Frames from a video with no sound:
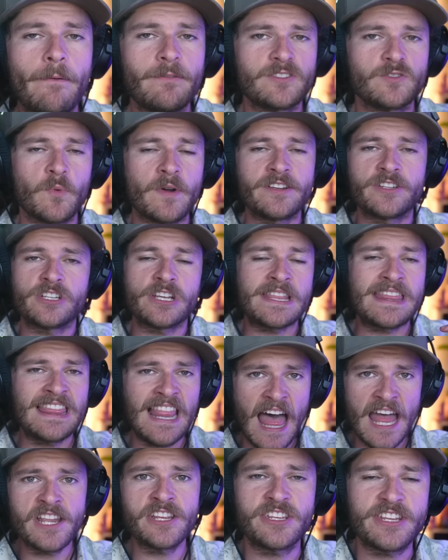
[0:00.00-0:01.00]
That was when she
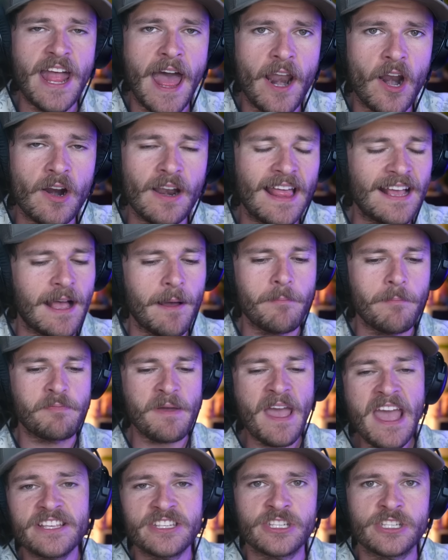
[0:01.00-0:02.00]
lunged at her like a
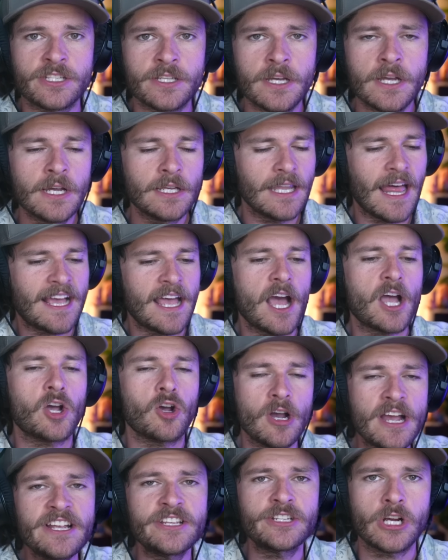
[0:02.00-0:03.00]
beast, like a
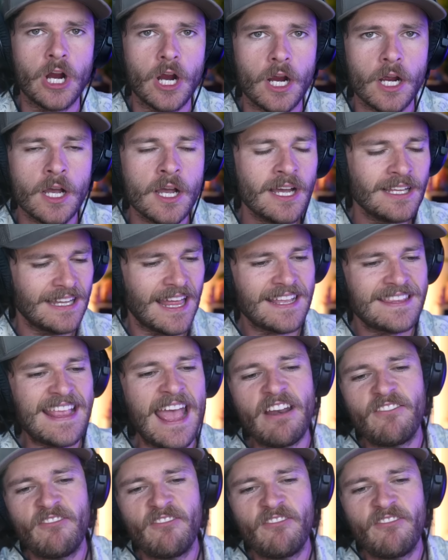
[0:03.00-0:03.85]
creature, like